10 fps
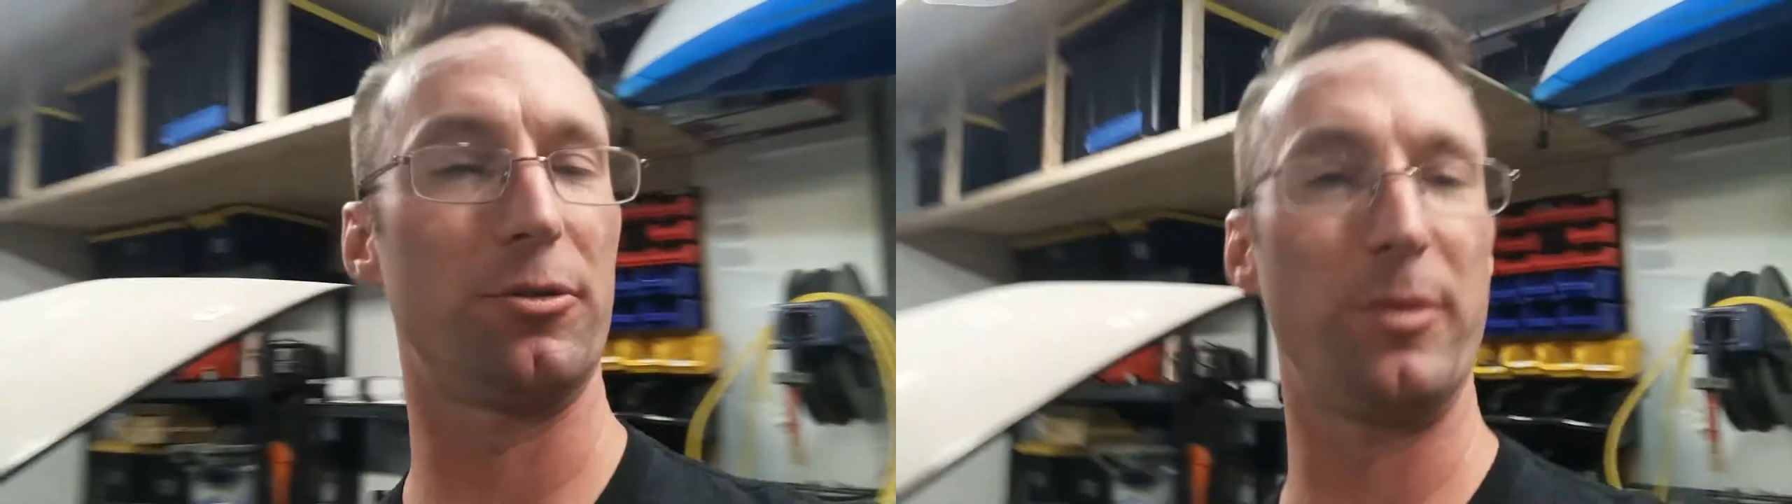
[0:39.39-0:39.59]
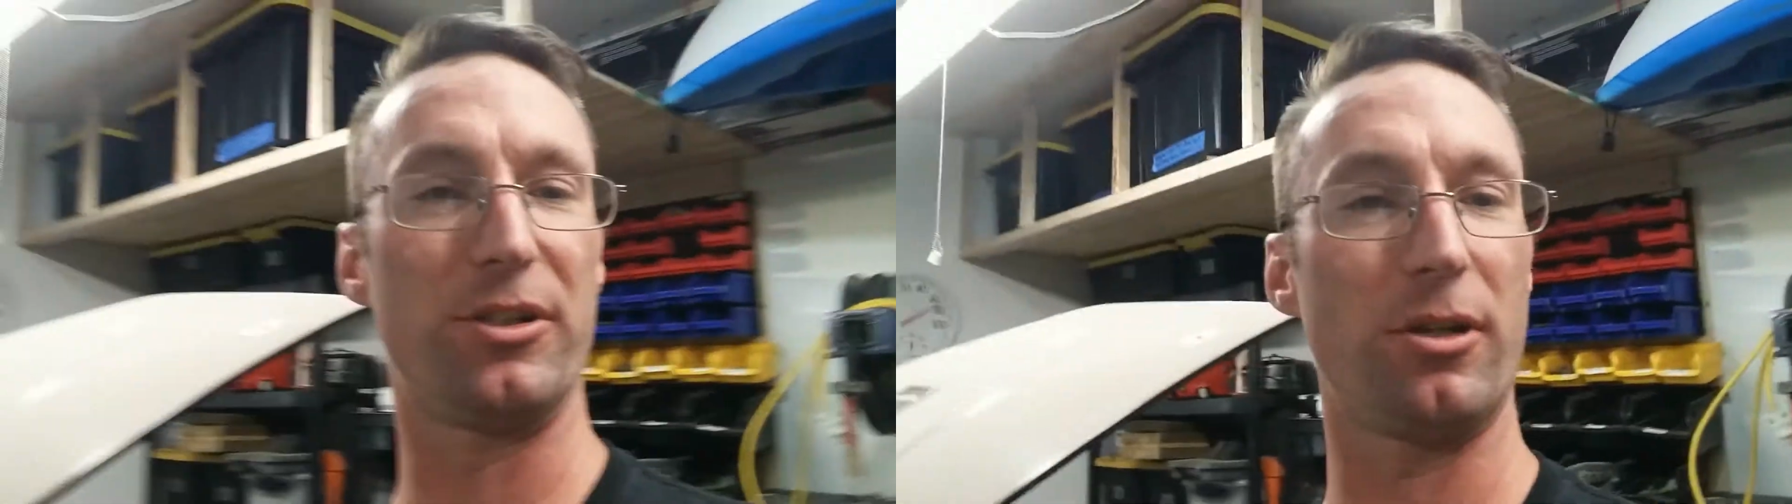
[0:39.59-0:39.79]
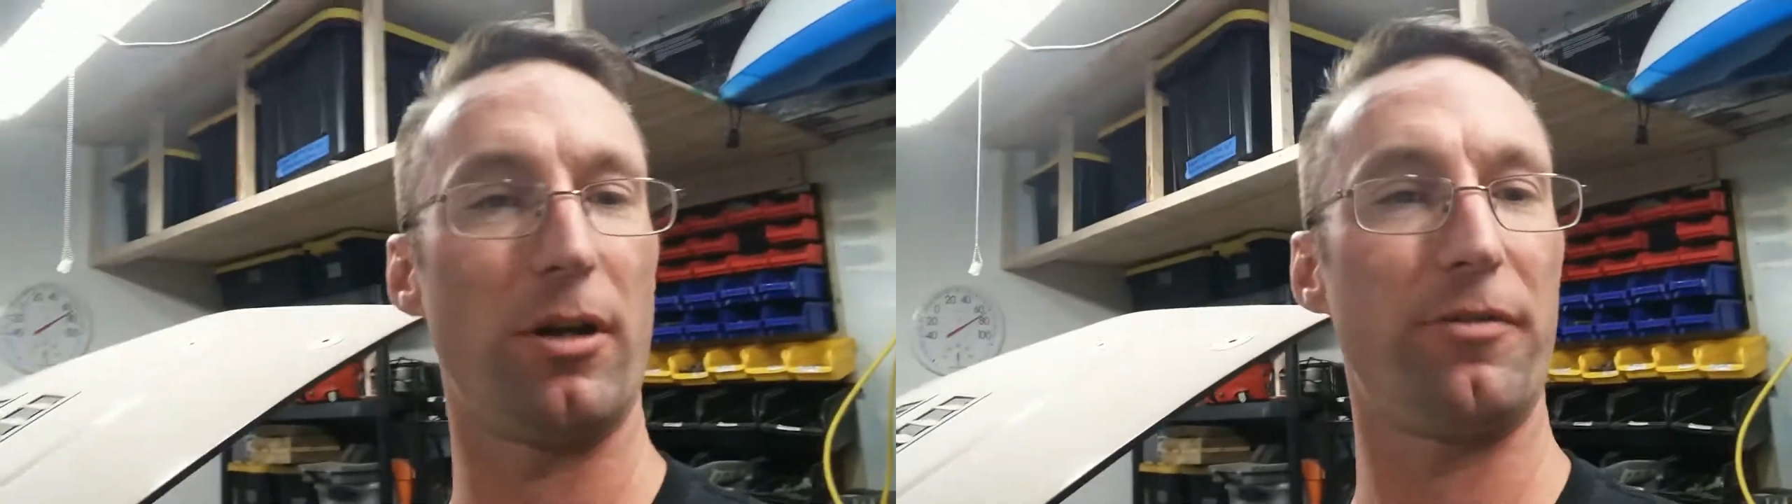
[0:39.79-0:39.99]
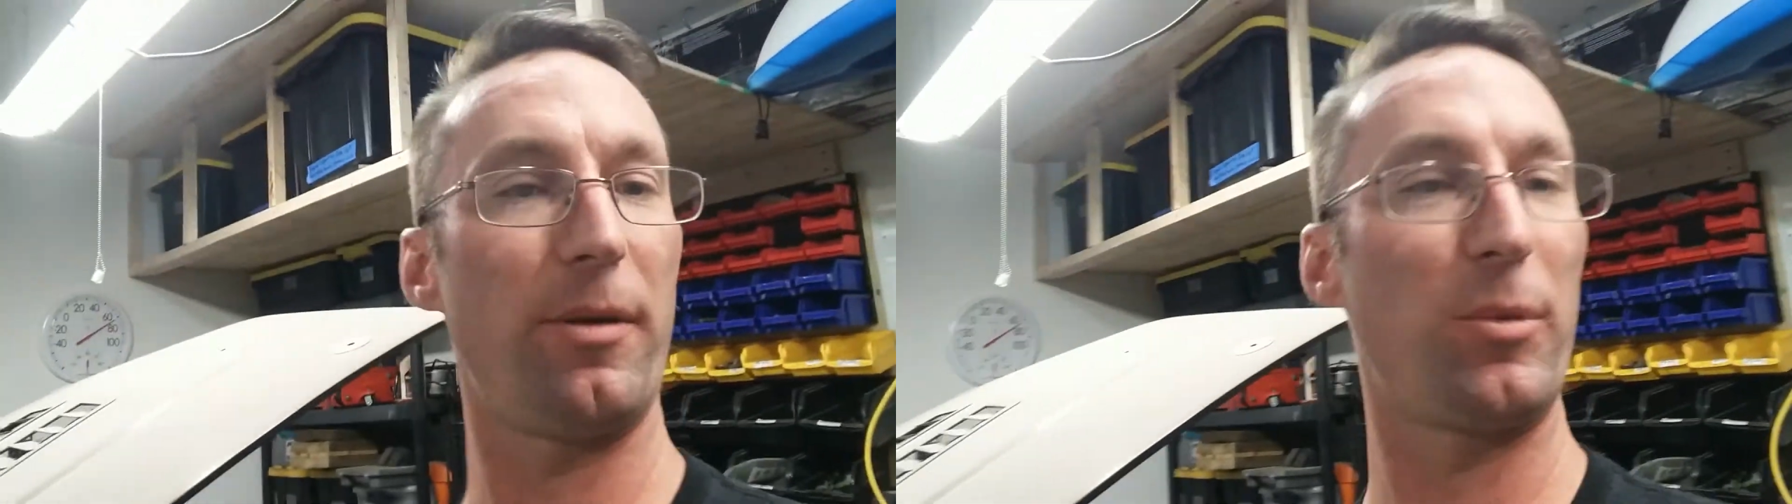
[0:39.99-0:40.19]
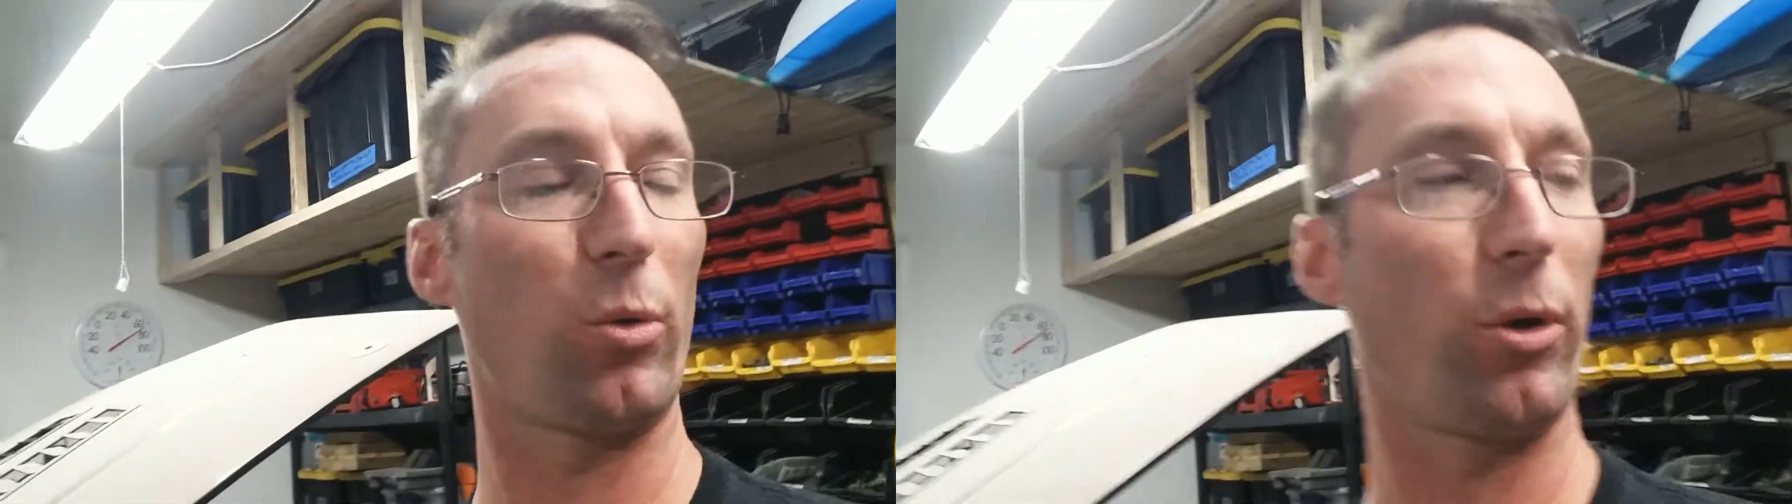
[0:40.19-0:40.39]
Miss
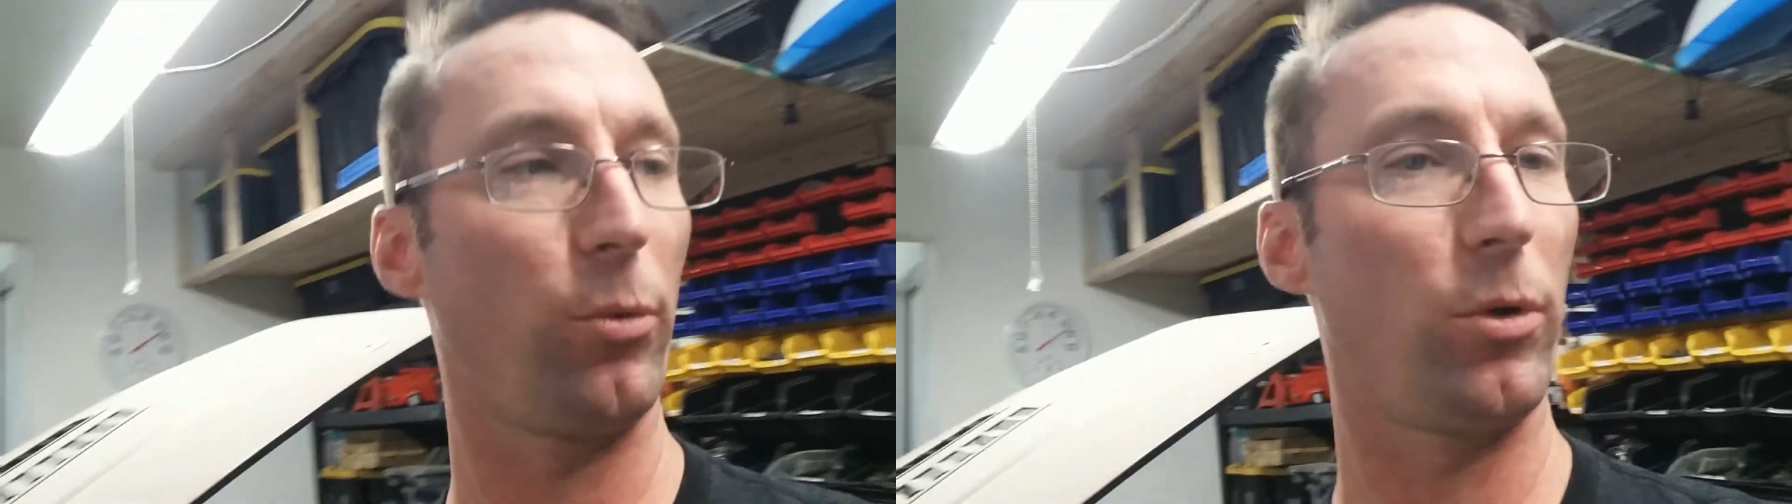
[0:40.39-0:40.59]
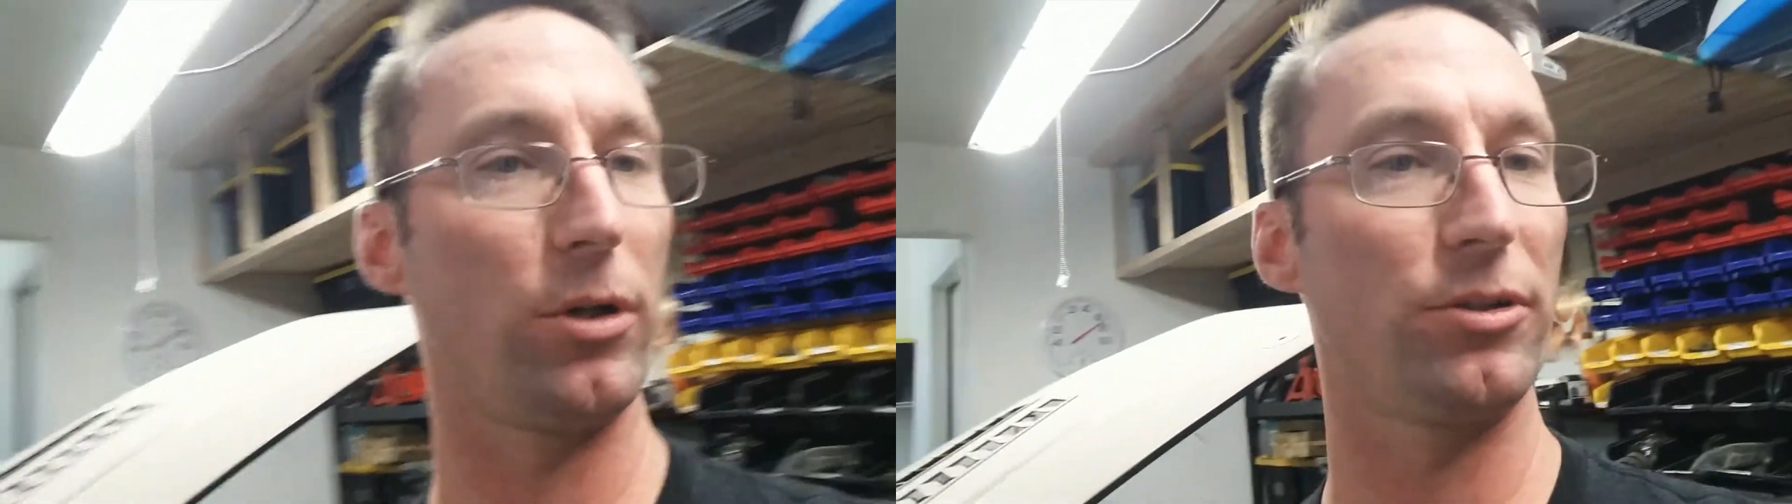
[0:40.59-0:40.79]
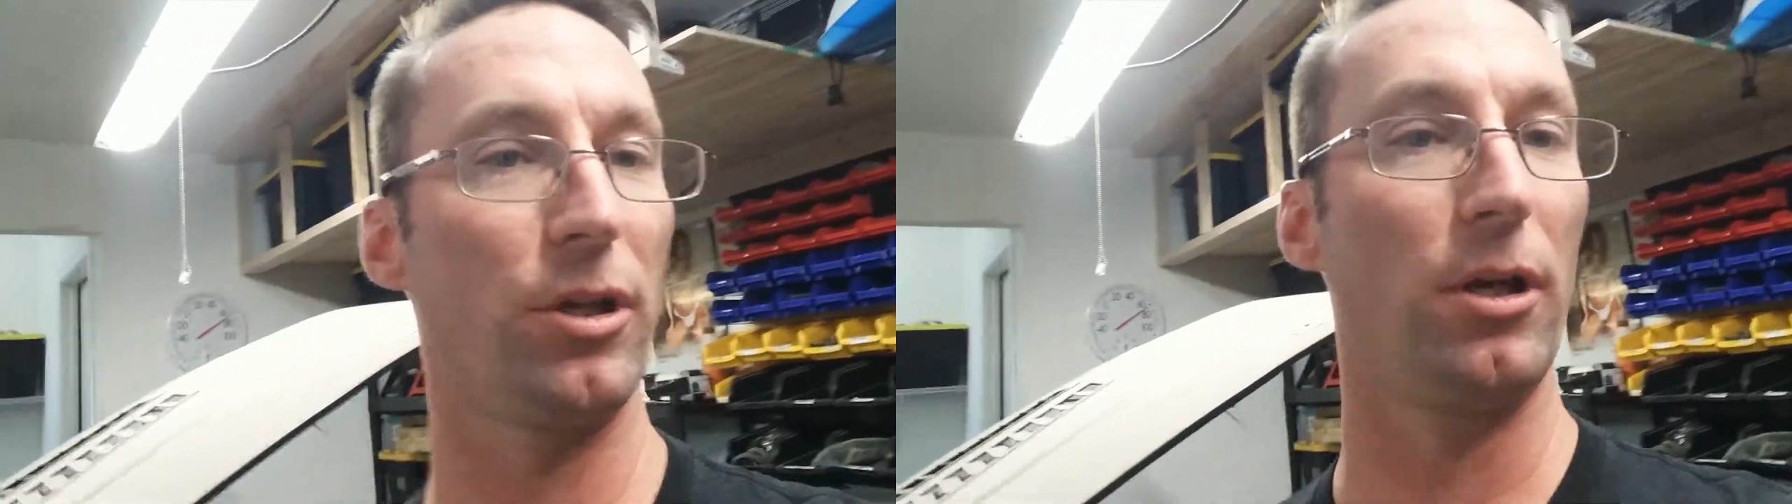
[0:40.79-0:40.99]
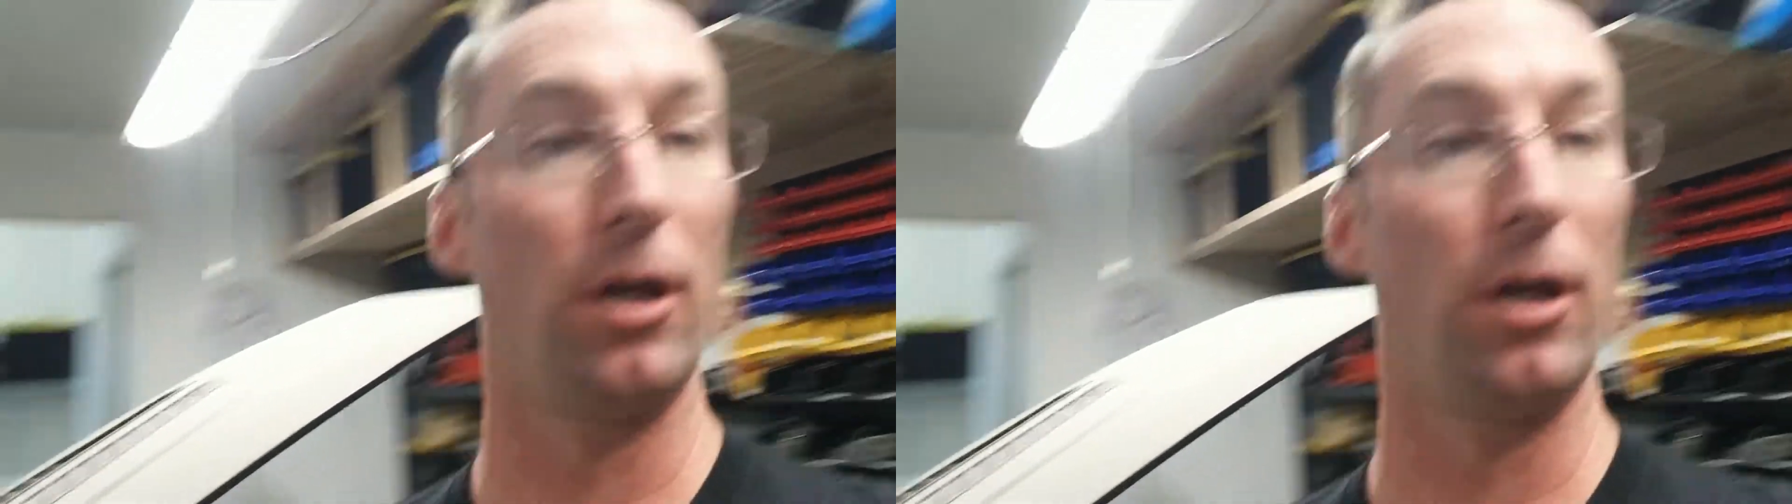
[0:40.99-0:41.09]
February was,